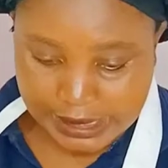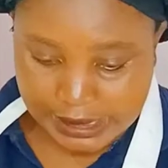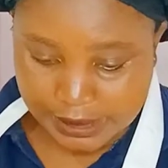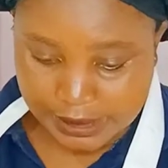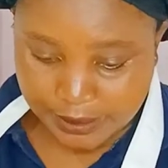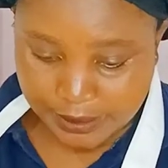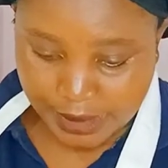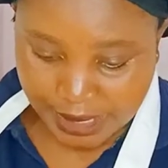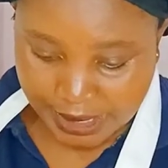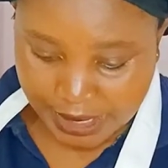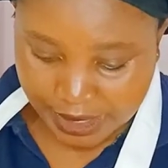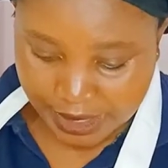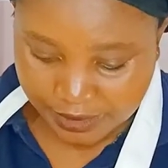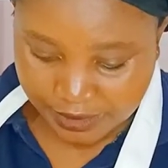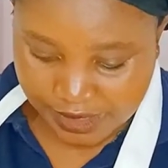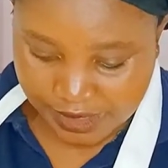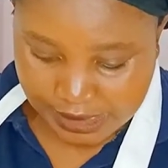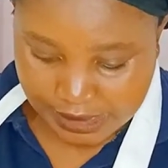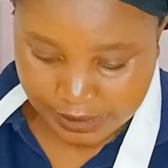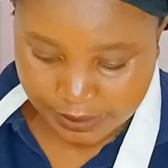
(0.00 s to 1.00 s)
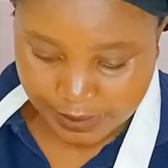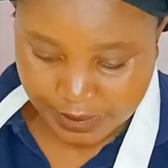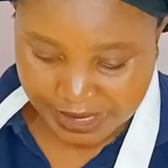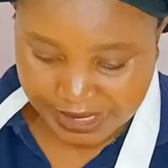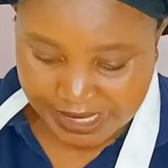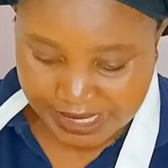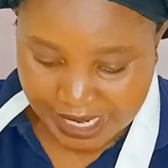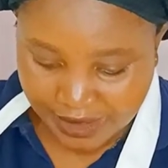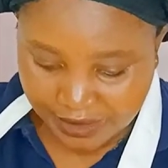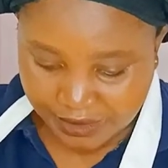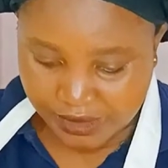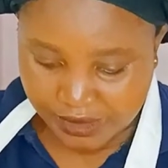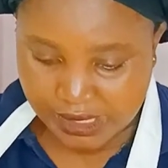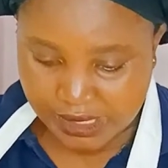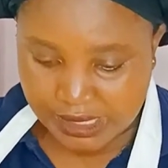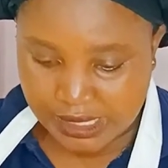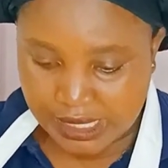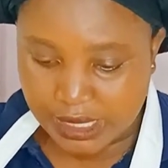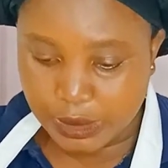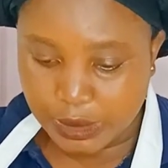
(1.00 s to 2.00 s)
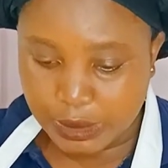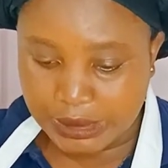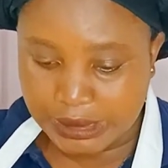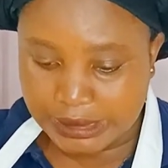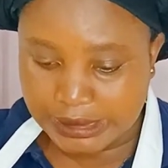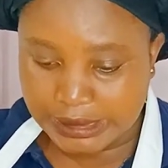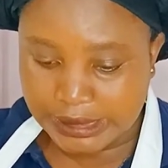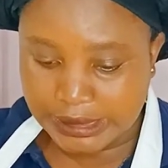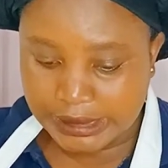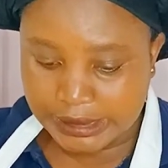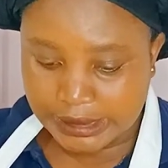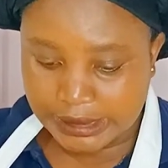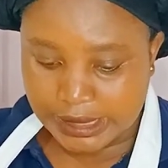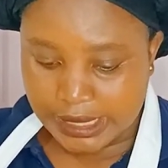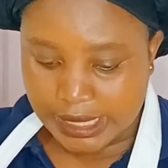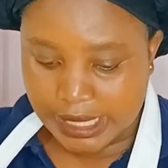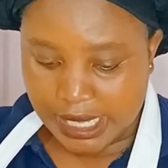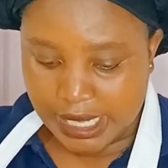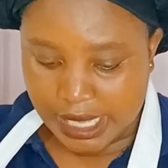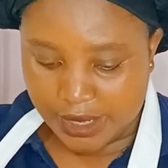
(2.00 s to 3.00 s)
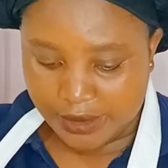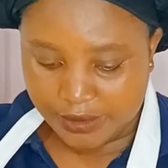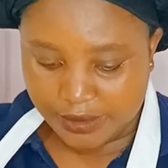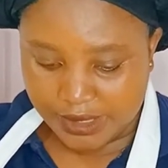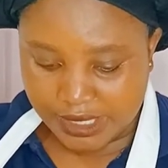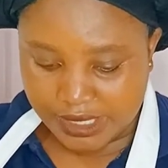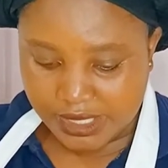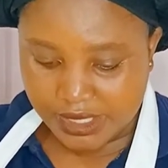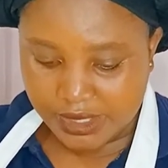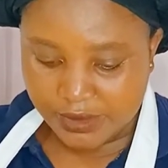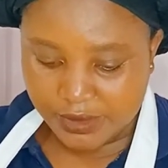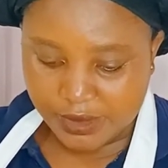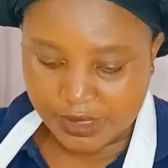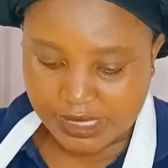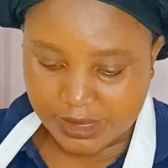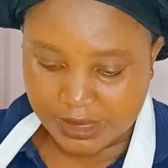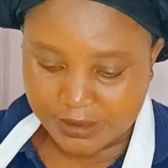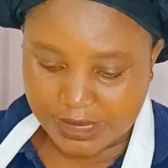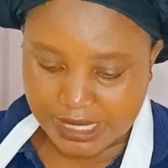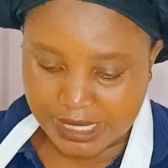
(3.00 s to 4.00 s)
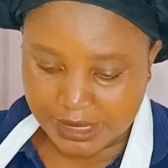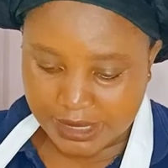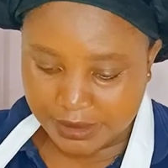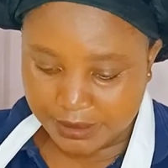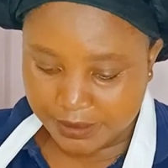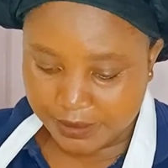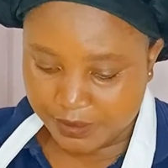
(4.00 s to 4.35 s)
My dough is now ready. I've let it for some time.